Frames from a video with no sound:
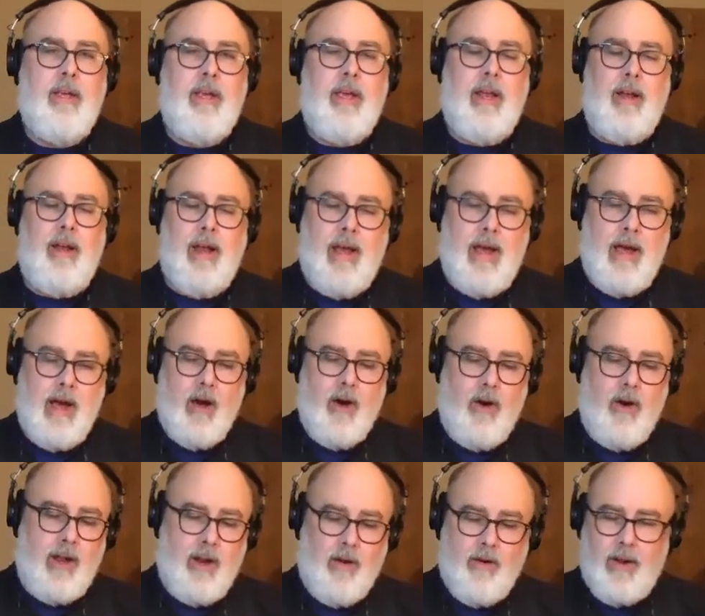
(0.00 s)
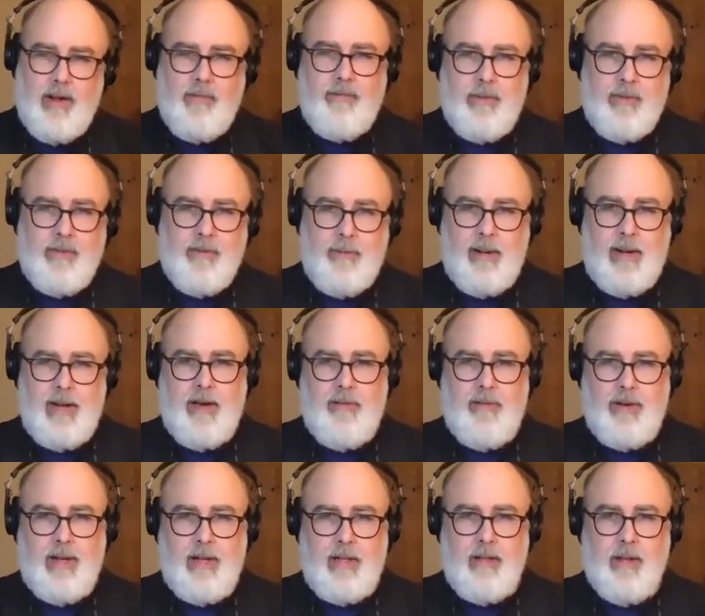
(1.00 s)
And now I don't have to spend half
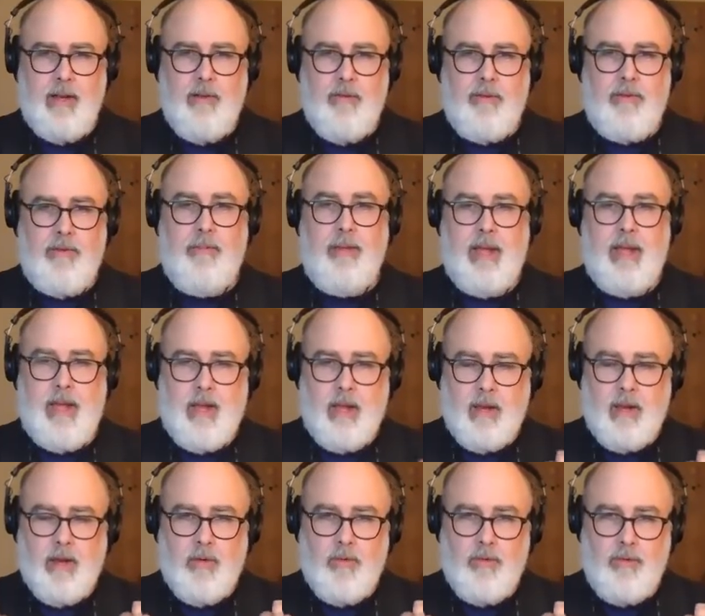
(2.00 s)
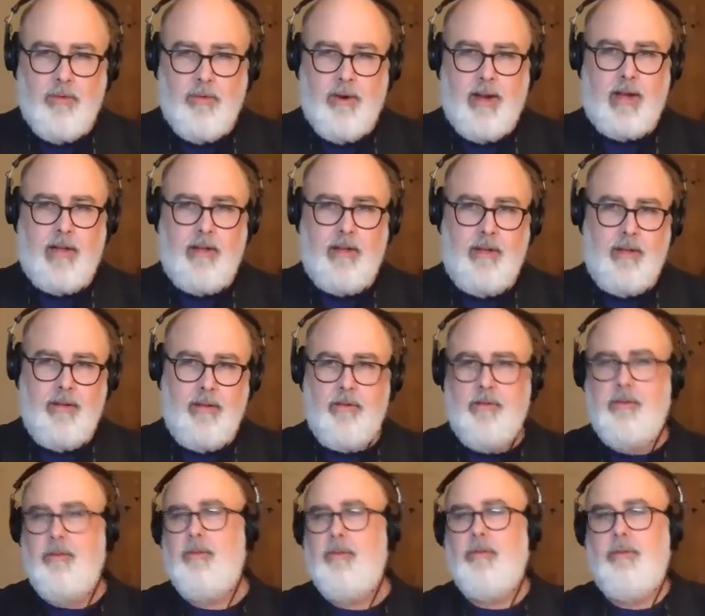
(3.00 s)
a day looking for something. I can go directly to this
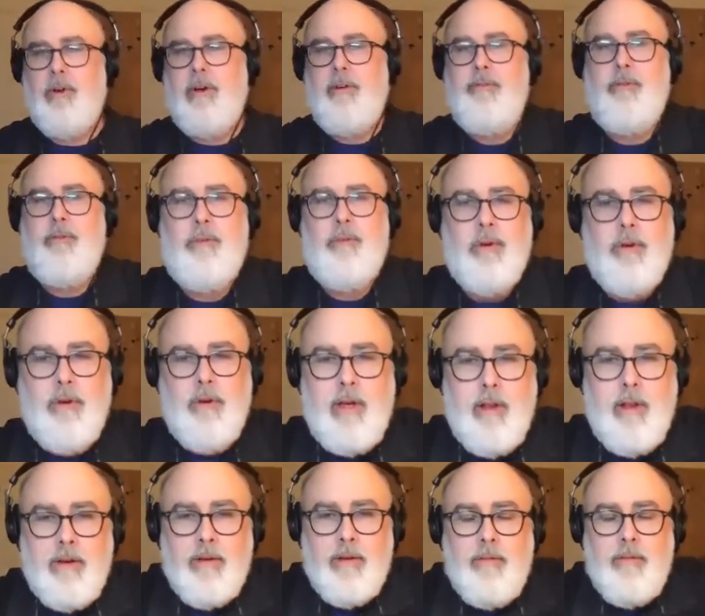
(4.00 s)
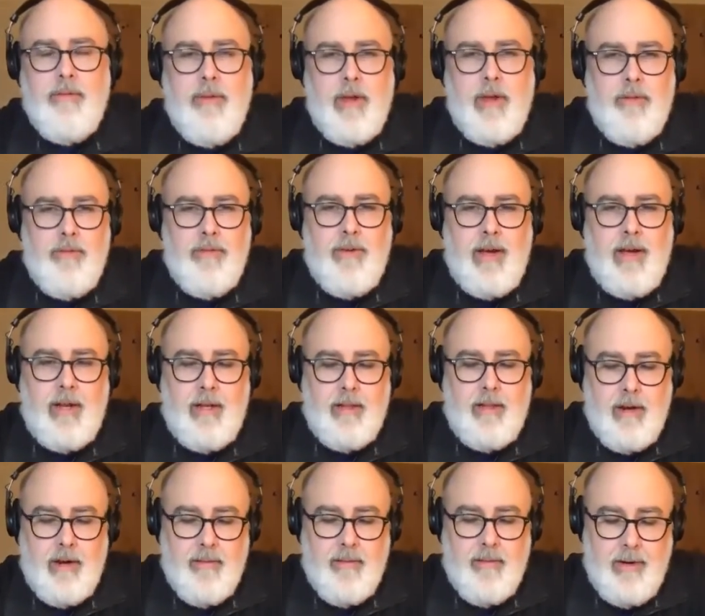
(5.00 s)
Google Drive folder and find it
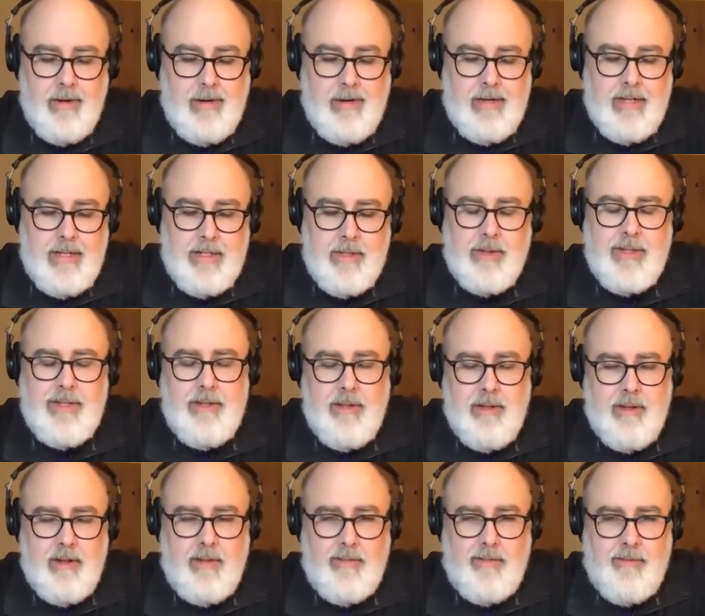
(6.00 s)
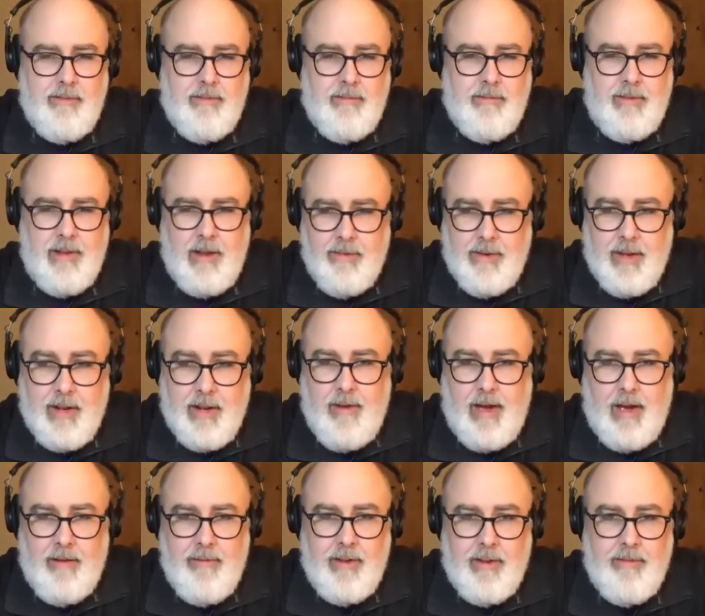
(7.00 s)
there. So it sounds kind of
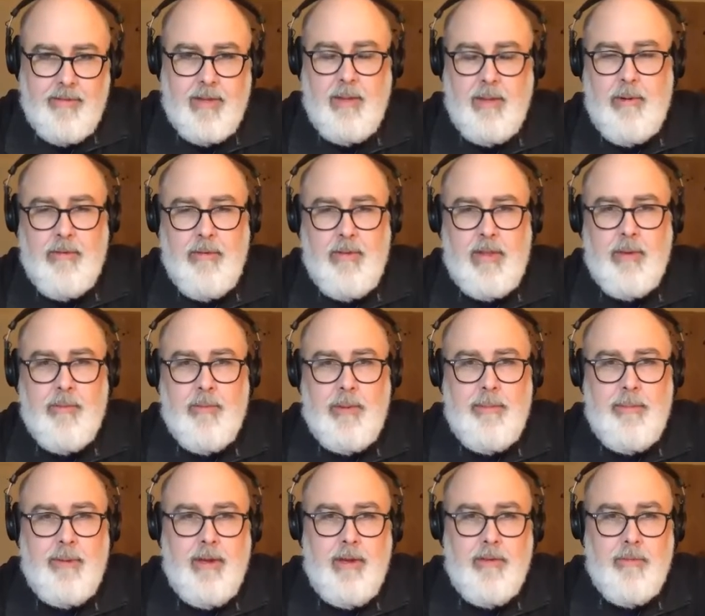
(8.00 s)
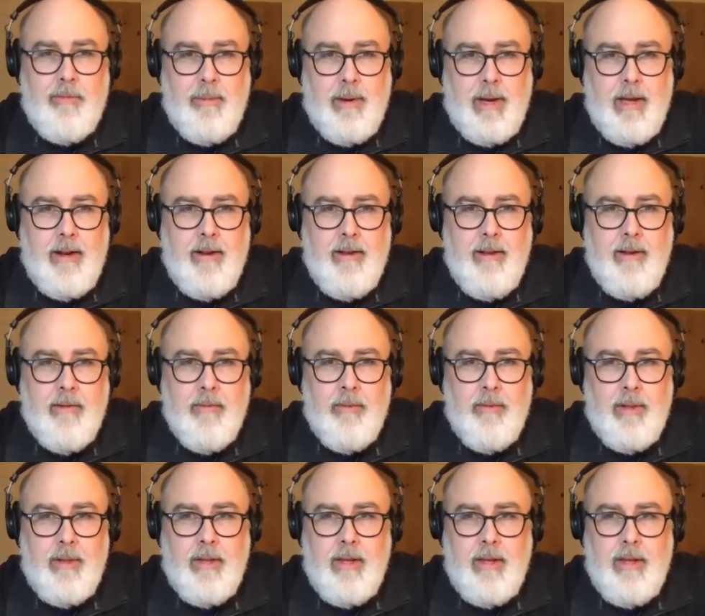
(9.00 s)
obvious to keep everything in one place, but it
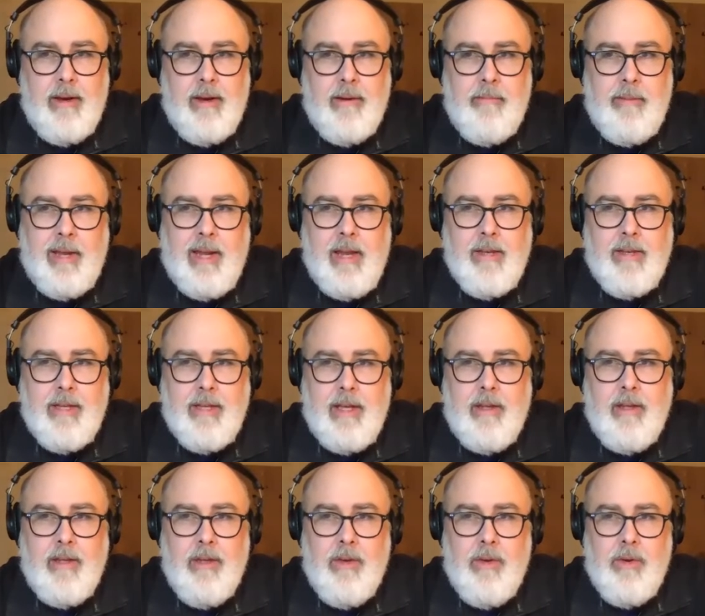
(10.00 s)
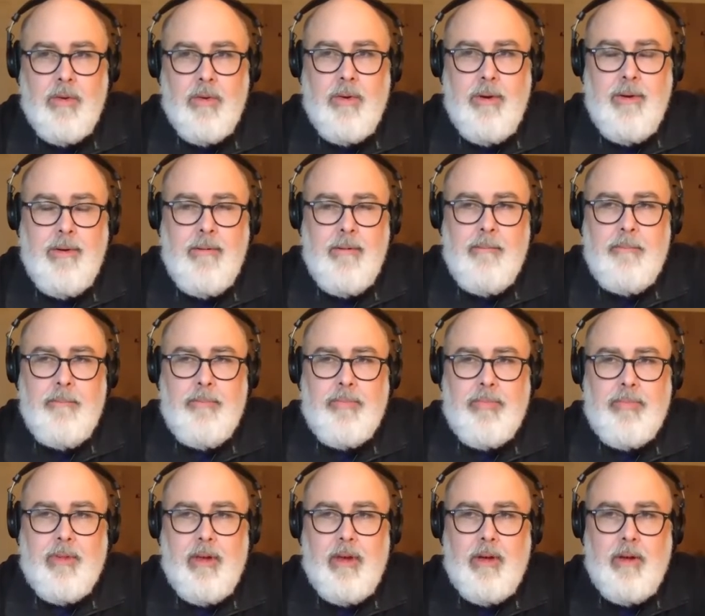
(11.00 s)
really, I can't tell you
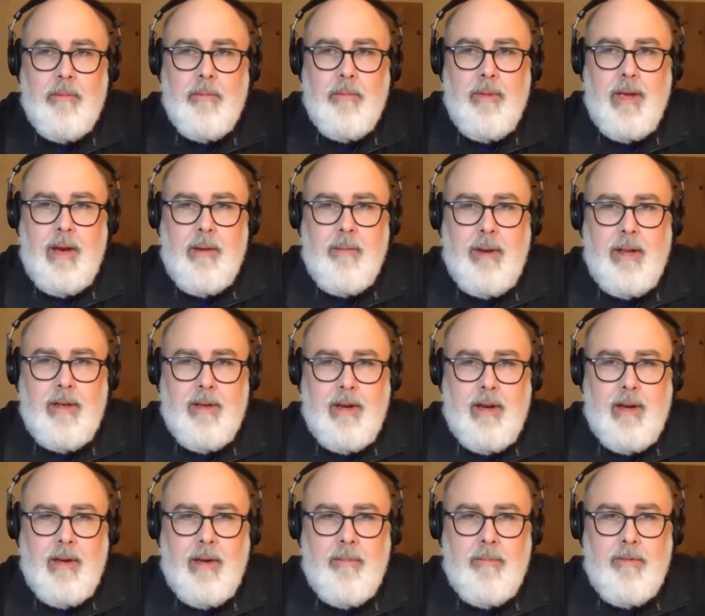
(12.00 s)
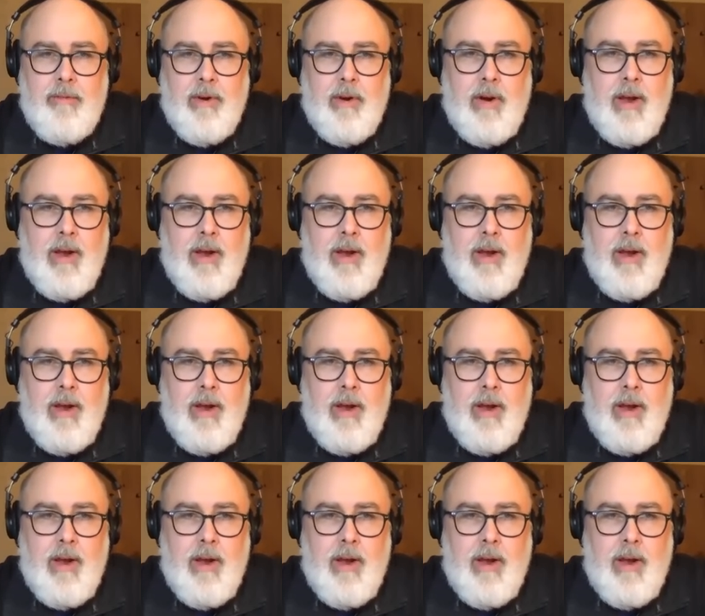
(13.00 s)
how many times or